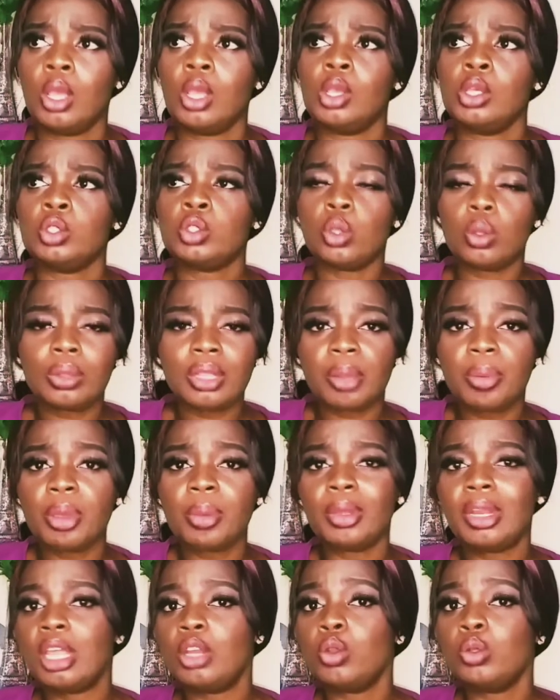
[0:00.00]
So there are people
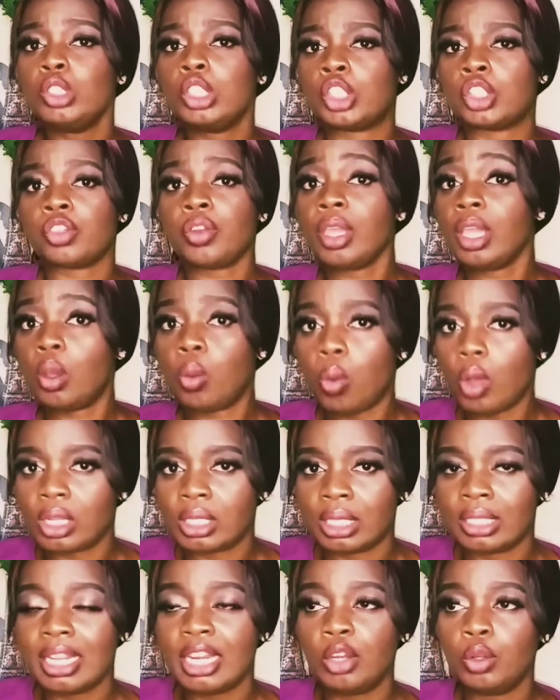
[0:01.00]
that don't drink water.
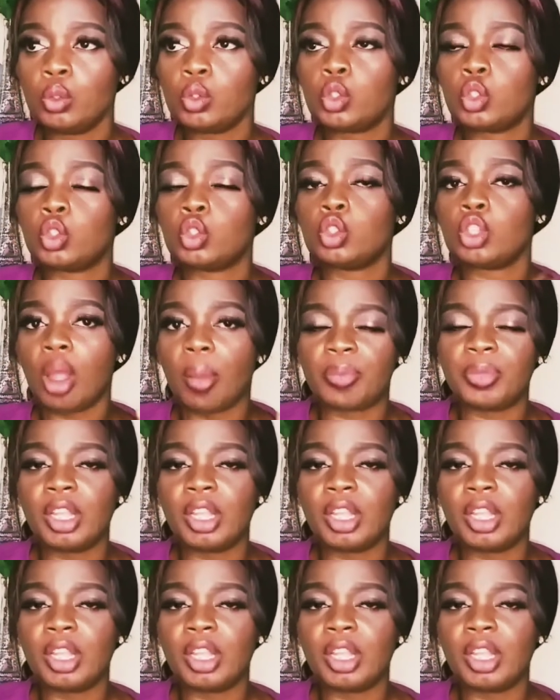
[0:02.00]
They don't stop.